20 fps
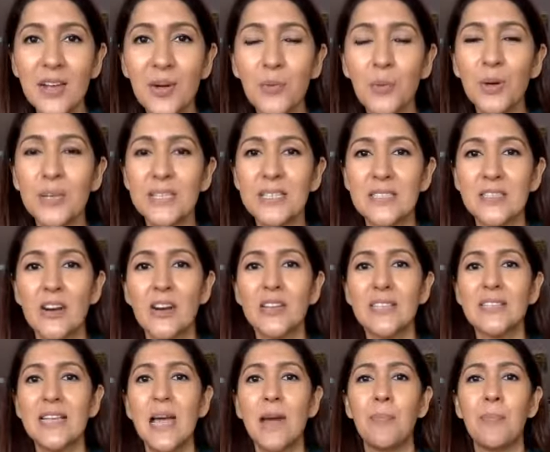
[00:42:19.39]
what
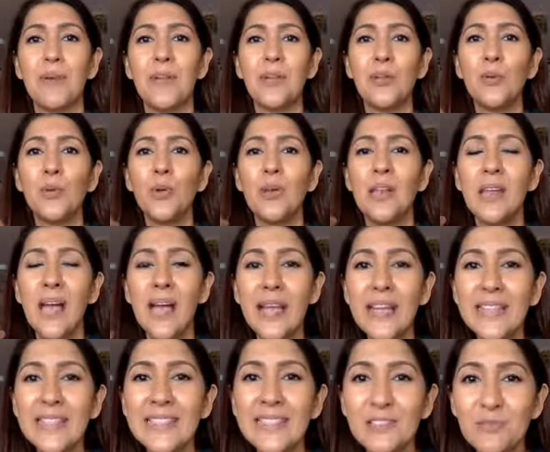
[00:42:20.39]
starts happening, you
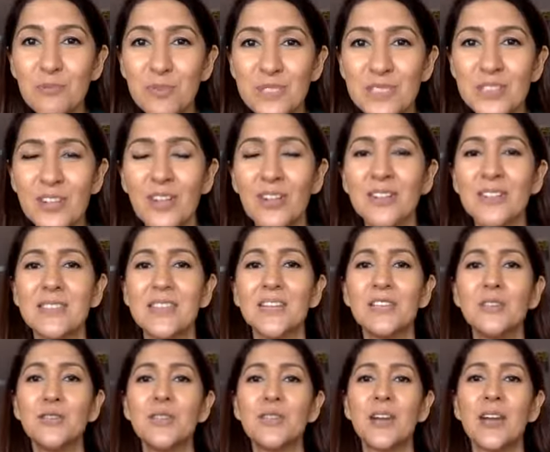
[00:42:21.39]
like the results that
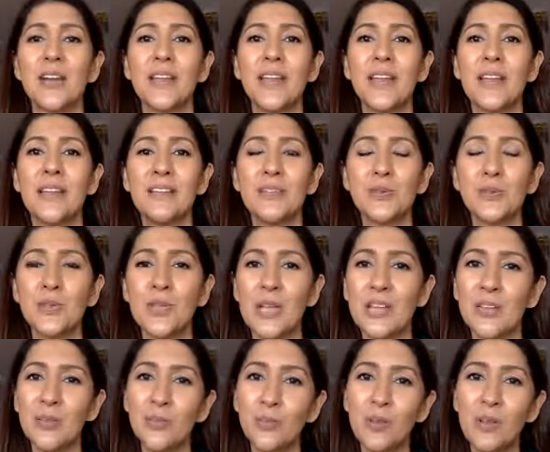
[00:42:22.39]
you start getting, so
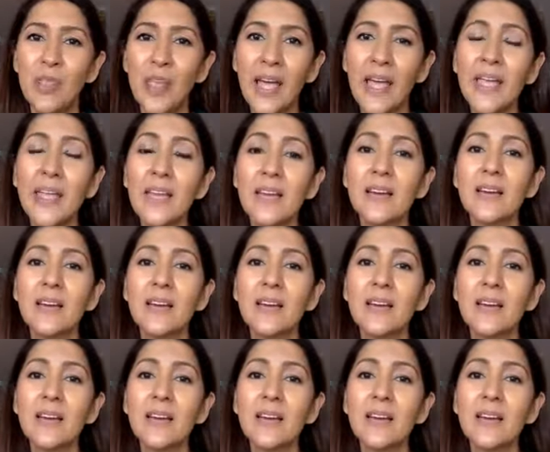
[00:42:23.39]
that you like,